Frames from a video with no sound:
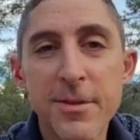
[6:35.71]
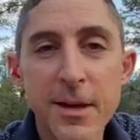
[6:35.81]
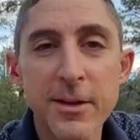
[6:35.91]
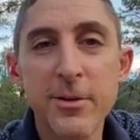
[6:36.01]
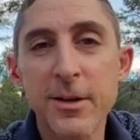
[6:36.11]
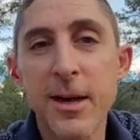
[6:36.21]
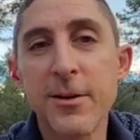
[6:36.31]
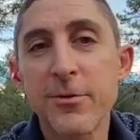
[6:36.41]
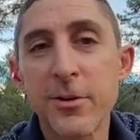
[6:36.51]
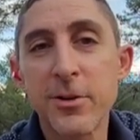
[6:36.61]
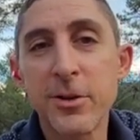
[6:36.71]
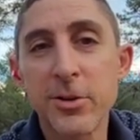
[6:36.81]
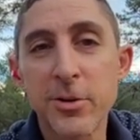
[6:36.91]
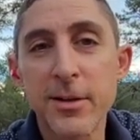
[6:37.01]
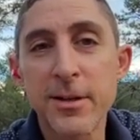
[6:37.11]
Thank you again for
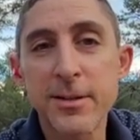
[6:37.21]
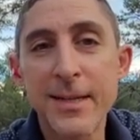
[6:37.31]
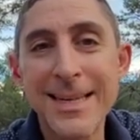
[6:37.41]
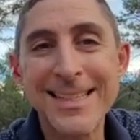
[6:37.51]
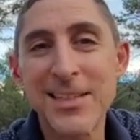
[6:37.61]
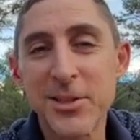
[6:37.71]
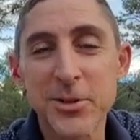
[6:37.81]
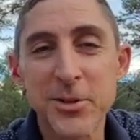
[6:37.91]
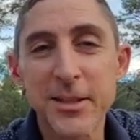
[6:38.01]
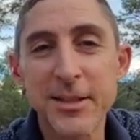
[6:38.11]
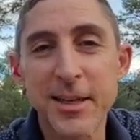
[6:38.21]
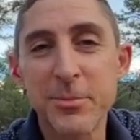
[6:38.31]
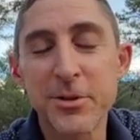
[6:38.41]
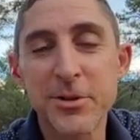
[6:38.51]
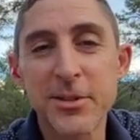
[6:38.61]
joining us in this journey. I
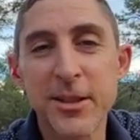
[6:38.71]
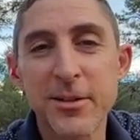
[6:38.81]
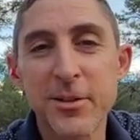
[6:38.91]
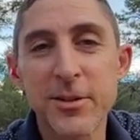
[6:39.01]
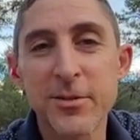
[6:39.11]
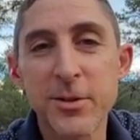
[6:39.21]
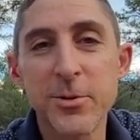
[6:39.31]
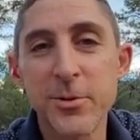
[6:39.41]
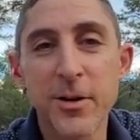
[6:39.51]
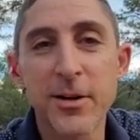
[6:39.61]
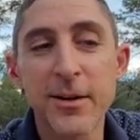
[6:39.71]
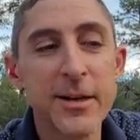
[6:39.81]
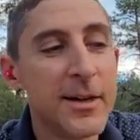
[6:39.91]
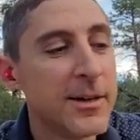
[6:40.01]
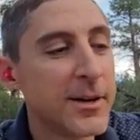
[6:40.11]
appreciate those of you who are
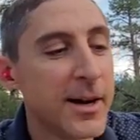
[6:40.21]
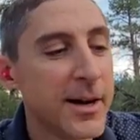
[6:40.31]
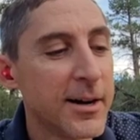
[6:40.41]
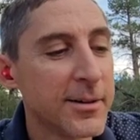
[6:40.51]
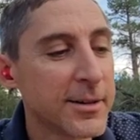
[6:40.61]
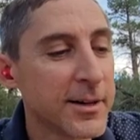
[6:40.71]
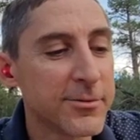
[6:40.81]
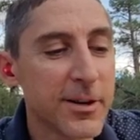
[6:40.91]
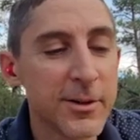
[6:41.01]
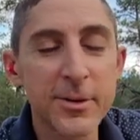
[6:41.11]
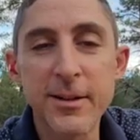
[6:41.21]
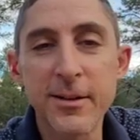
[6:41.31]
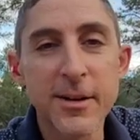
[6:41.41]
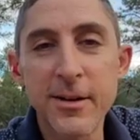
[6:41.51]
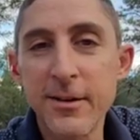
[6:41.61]
kind of following
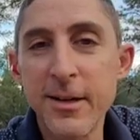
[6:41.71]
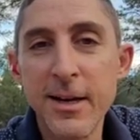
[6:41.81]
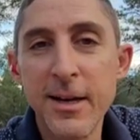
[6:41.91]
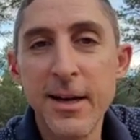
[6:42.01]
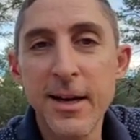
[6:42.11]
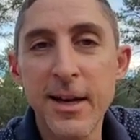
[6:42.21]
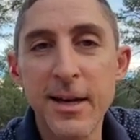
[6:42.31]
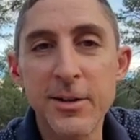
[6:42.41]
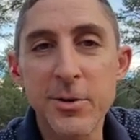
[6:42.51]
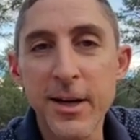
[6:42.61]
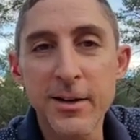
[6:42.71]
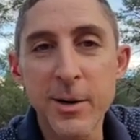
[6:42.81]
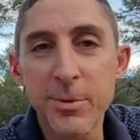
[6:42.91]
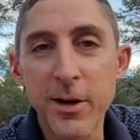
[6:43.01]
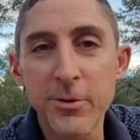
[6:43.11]
along and tracking
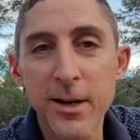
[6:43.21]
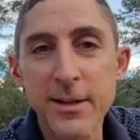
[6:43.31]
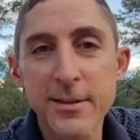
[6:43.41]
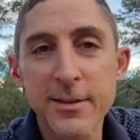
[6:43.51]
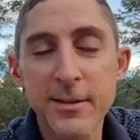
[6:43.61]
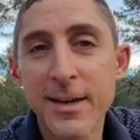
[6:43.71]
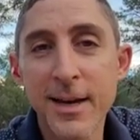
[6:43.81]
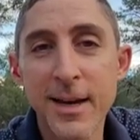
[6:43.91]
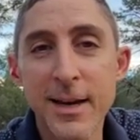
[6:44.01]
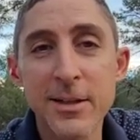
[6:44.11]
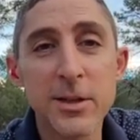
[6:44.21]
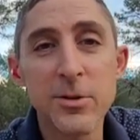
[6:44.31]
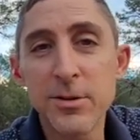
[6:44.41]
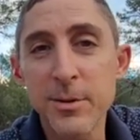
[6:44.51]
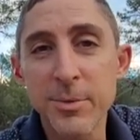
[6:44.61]
our progress and
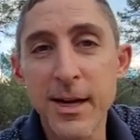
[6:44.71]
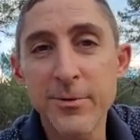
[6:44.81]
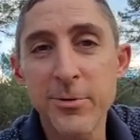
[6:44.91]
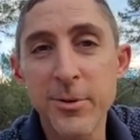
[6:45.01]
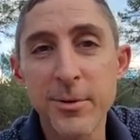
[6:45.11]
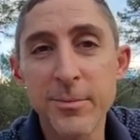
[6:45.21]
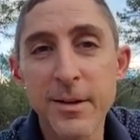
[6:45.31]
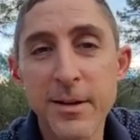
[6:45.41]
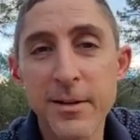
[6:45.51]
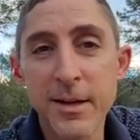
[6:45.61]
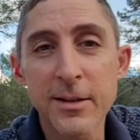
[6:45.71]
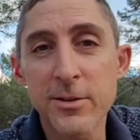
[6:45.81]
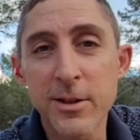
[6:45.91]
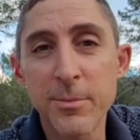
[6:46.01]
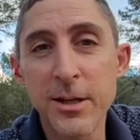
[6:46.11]
using the platform. Thank you
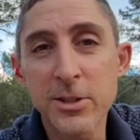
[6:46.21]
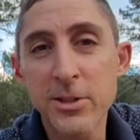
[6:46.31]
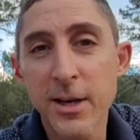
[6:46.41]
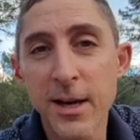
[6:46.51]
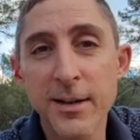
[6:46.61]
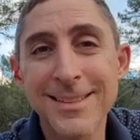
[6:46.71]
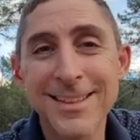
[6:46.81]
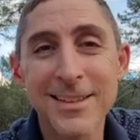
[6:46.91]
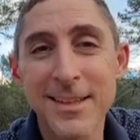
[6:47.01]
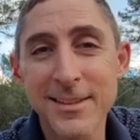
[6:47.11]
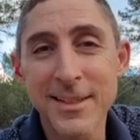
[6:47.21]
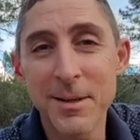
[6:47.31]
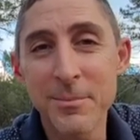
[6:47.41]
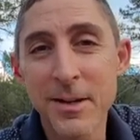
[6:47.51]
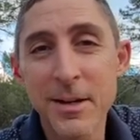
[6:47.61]
so much, and until next
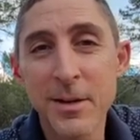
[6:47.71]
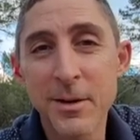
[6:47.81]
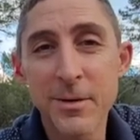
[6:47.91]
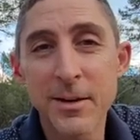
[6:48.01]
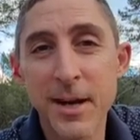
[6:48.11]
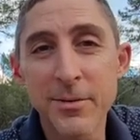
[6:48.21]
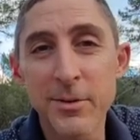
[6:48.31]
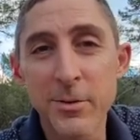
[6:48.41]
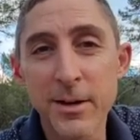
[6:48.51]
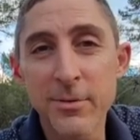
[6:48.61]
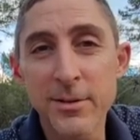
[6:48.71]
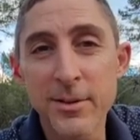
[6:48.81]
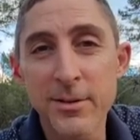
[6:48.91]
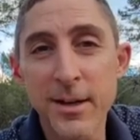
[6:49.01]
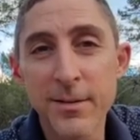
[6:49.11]
time, have a great rest of
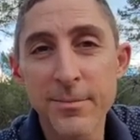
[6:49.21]
your day.